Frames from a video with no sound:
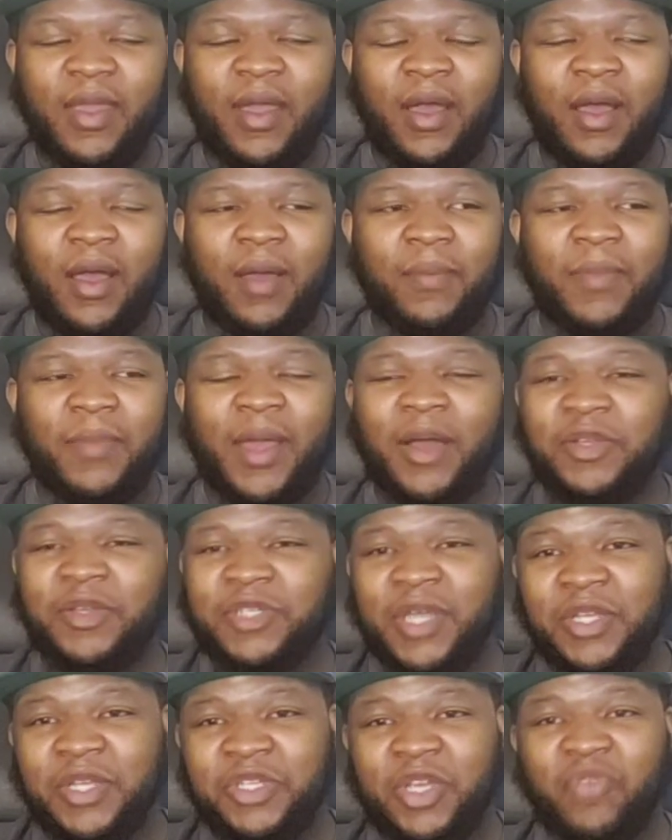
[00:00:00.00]
Um,
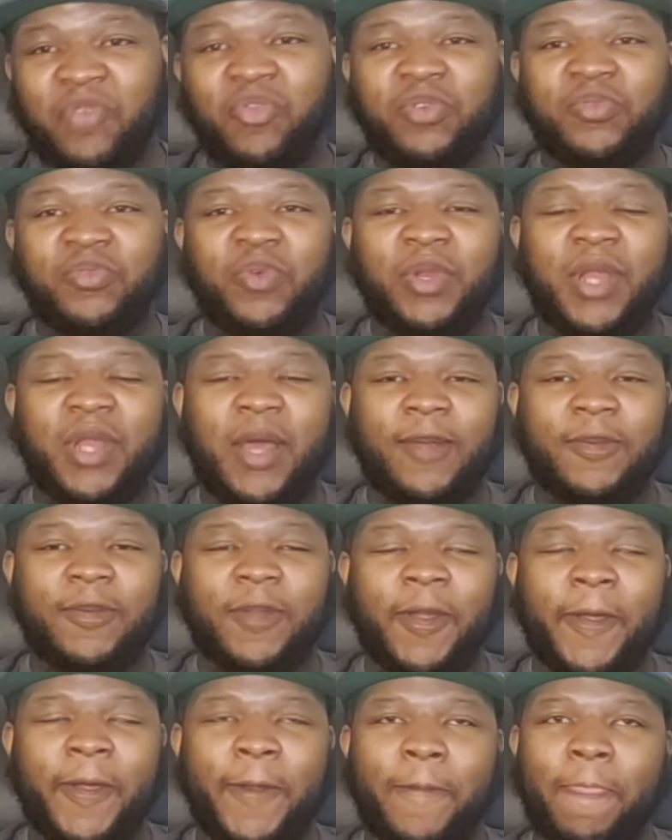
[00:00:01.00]
Alshon Jeffries wasn't
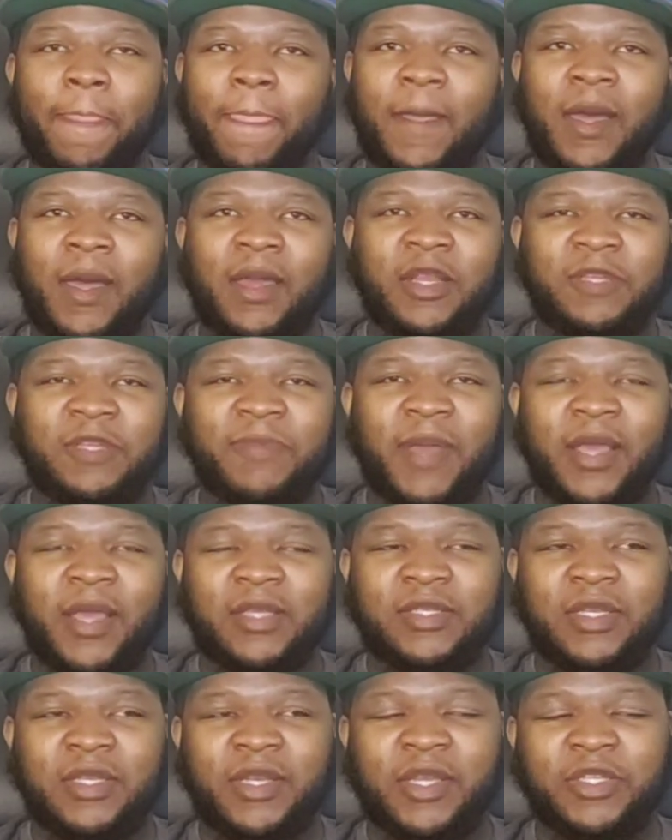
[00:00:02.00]
out there uh, this
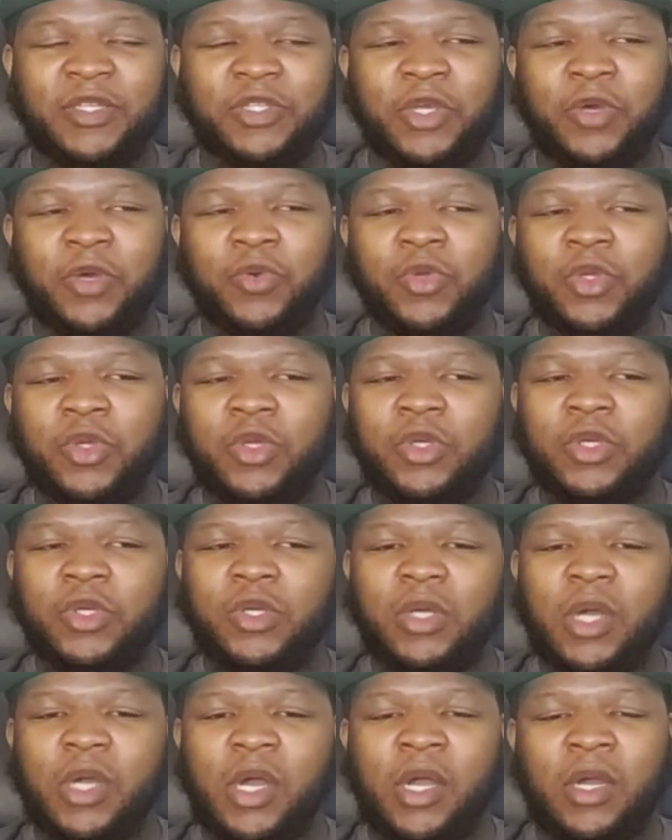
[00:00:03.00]
past Sunday, so
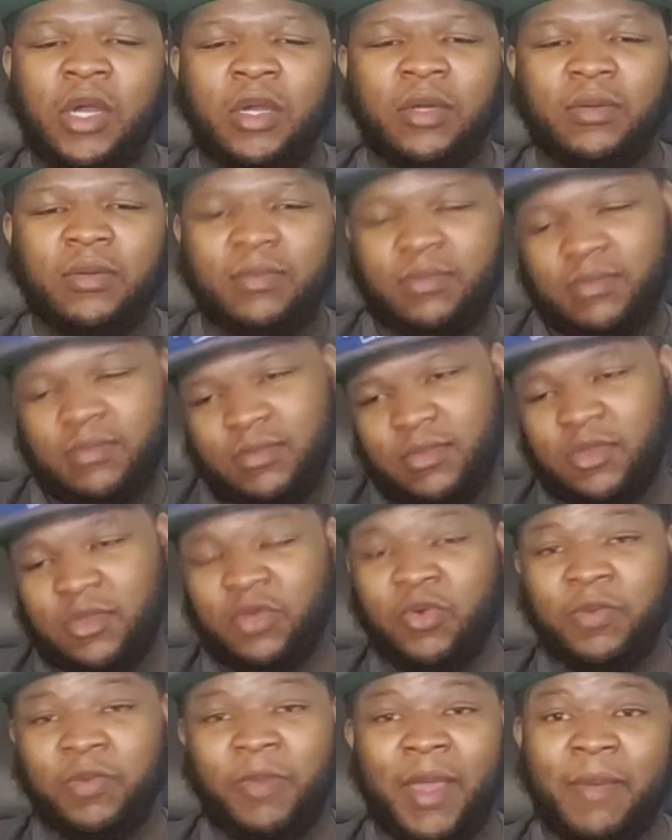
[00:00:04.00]
um,
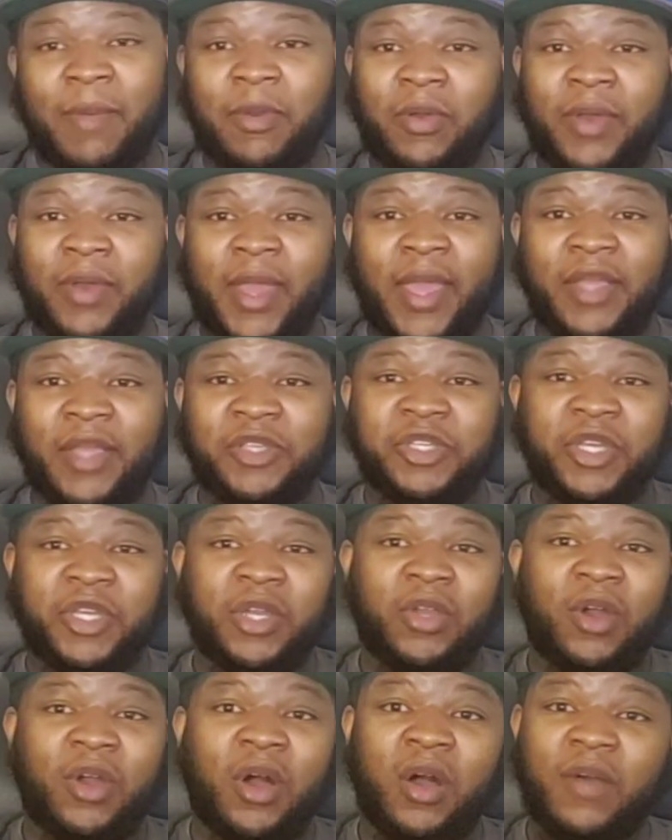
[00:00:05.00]
wasn't blaming on that.
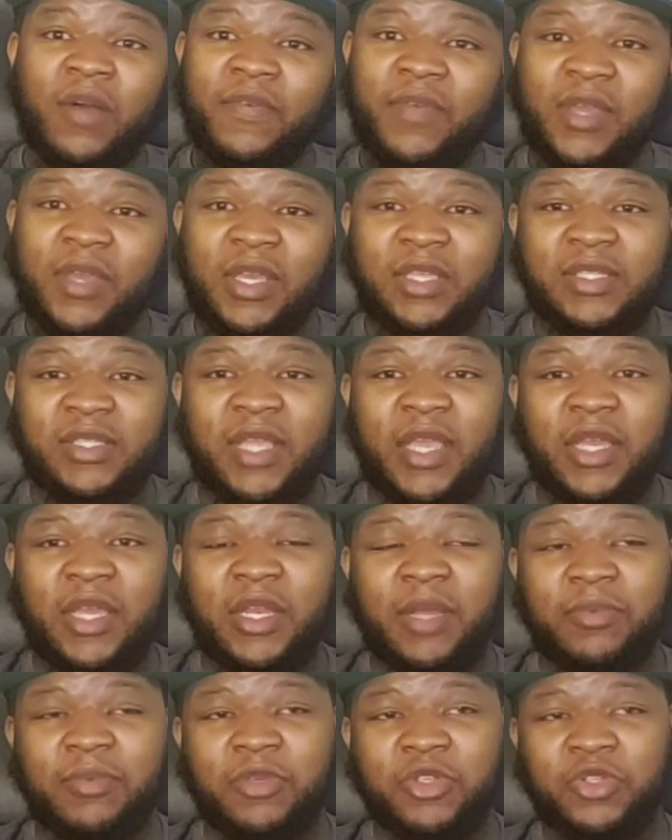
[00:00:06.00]
Jared Goff, he's
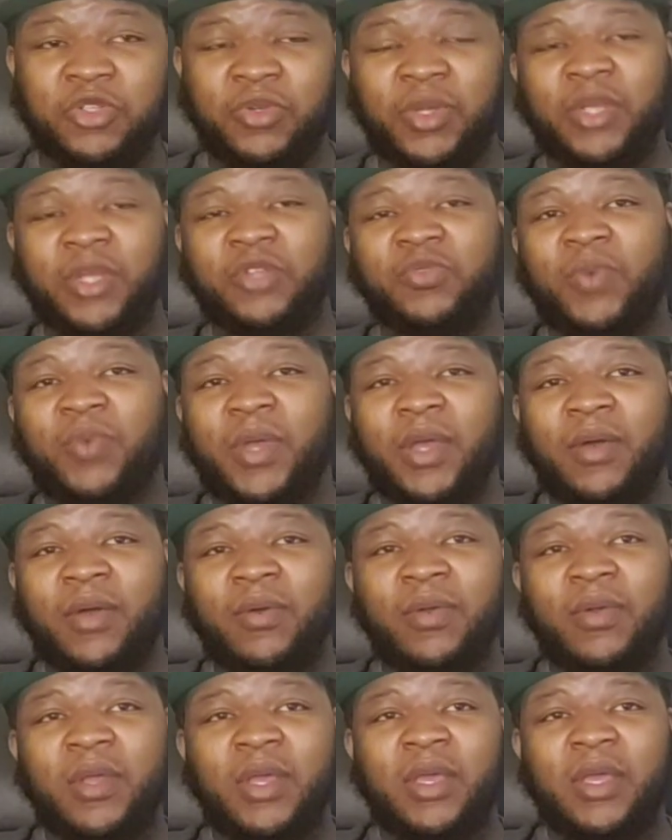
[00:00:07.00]
stinking up the joint as
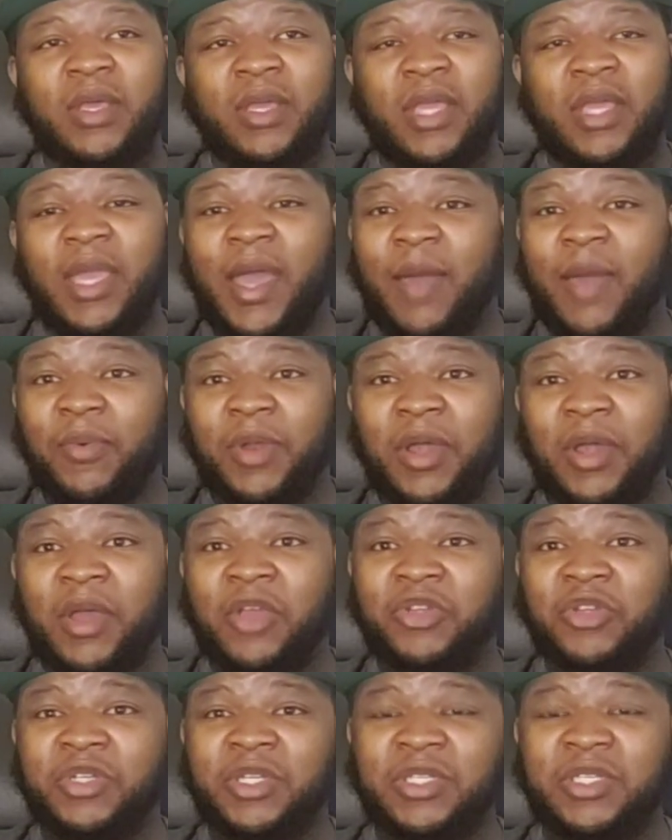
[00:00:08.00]
well. He got what one
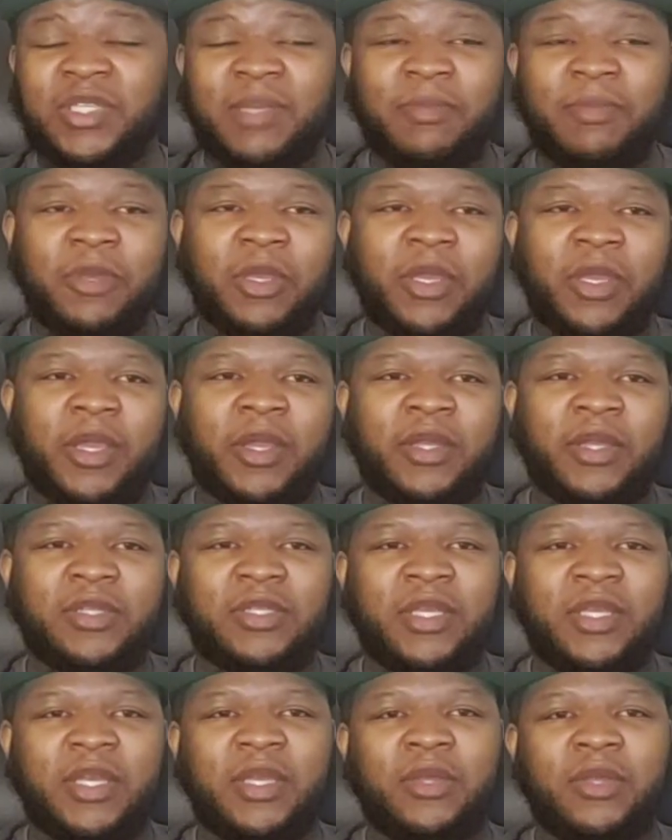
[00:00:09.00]
hundred ten million dollars
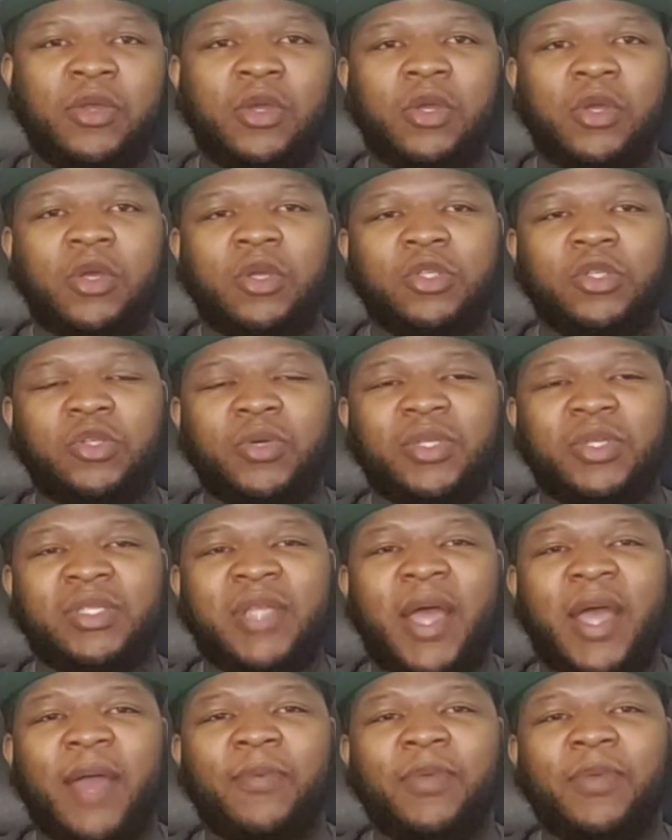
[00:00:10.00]
guaranteed. So
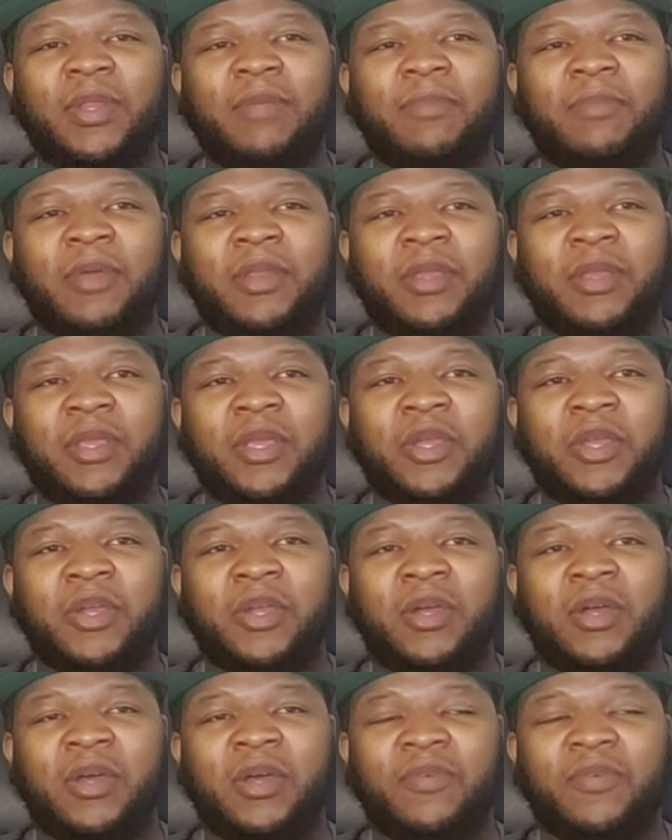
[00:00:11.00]
it's not really been the
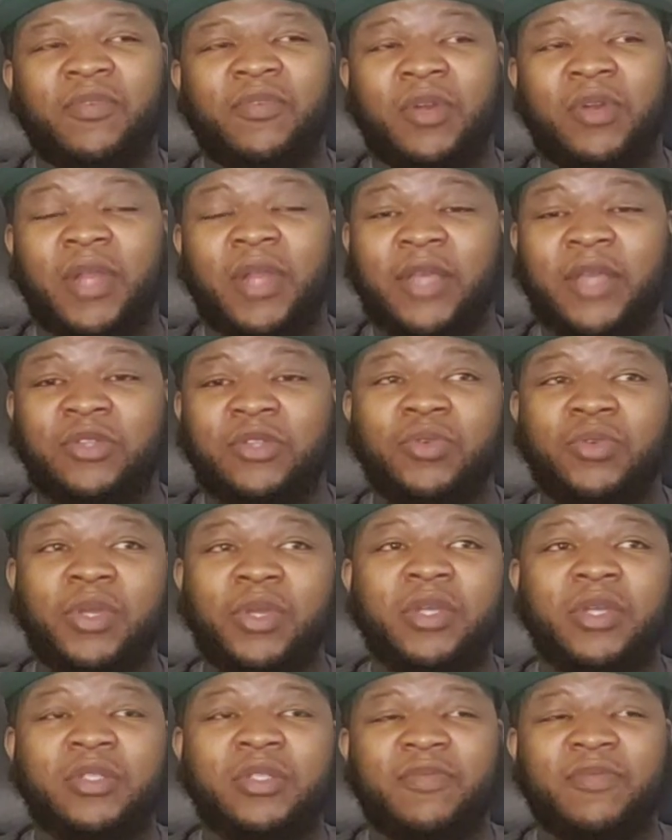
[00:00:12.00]
year of, or the last two
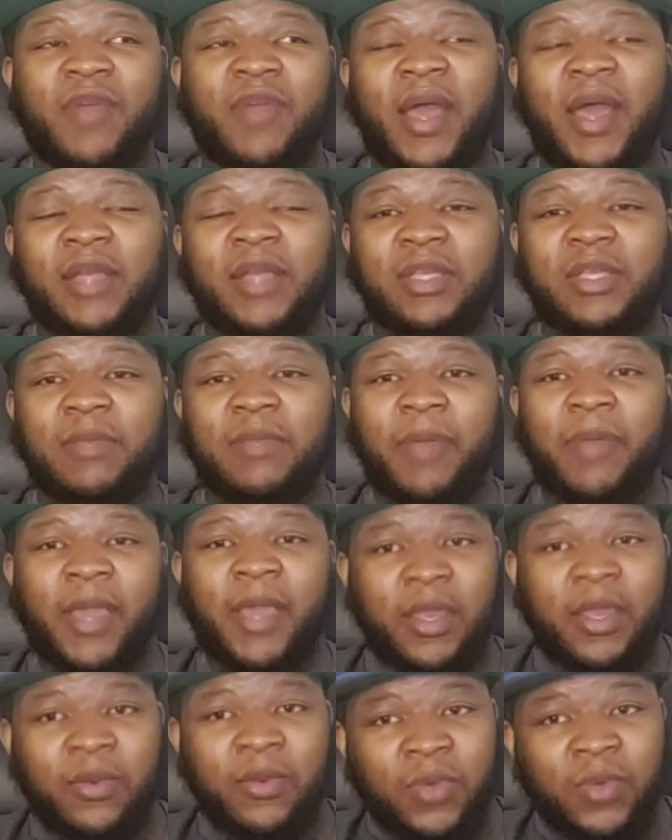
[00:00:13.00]
years of, guys getting
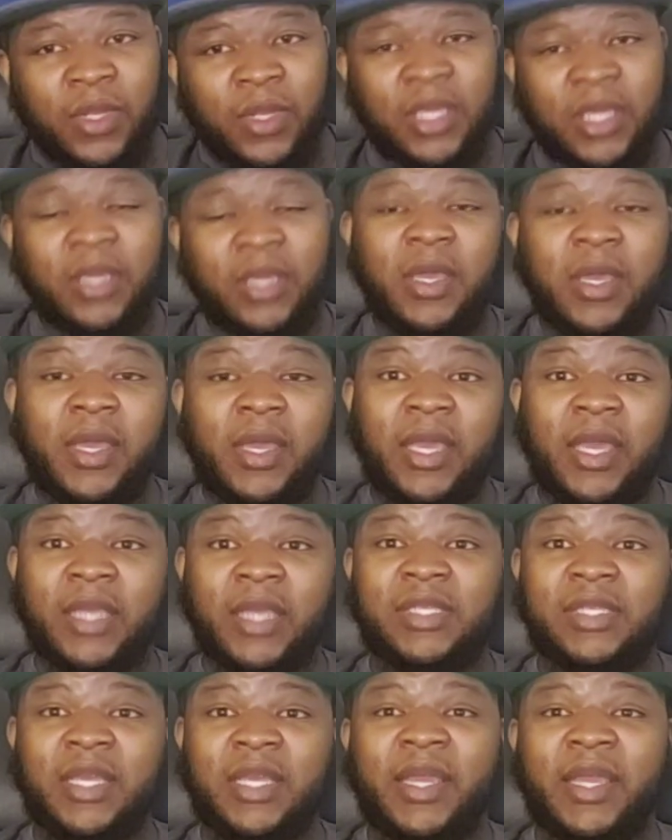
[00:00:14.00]
paid and really
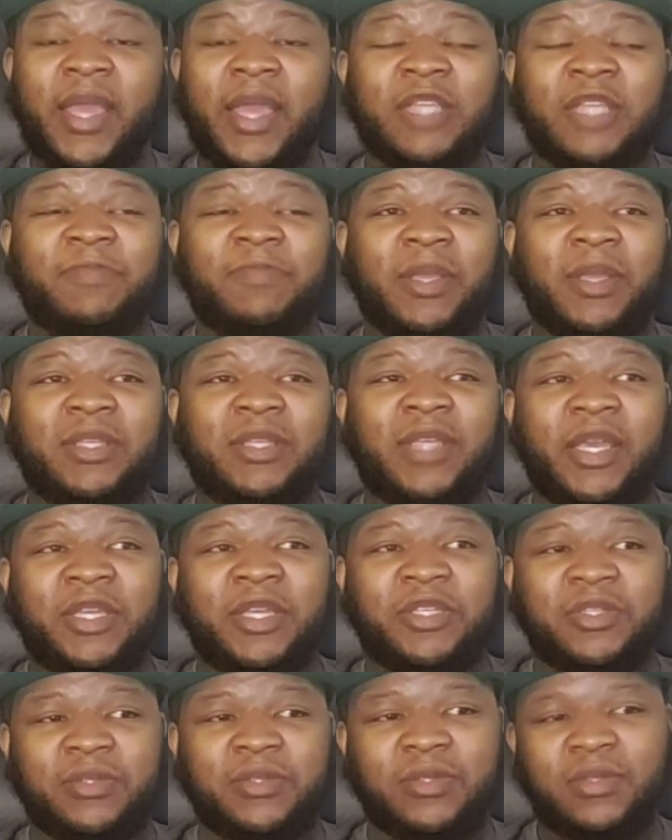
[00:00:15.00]
exceeding
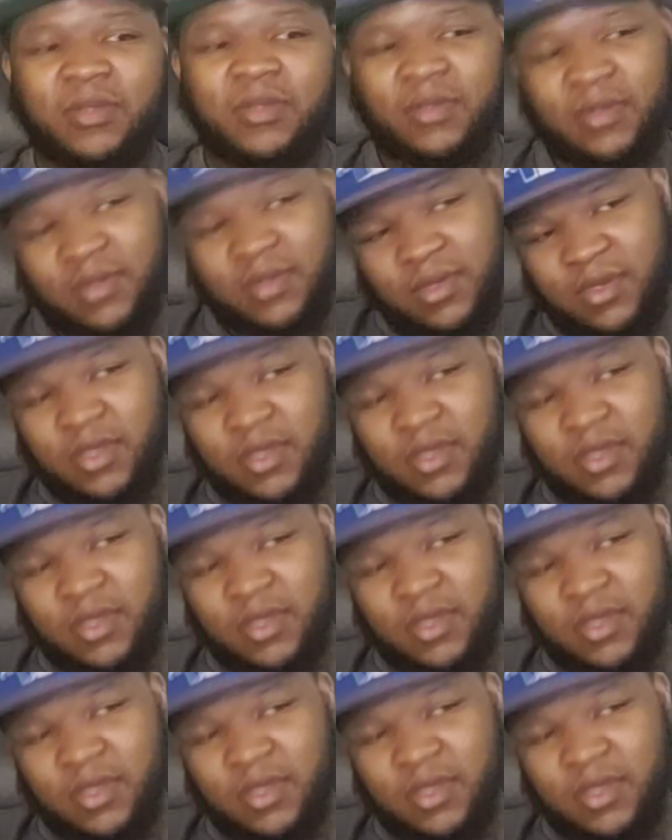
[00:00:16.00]
expectations.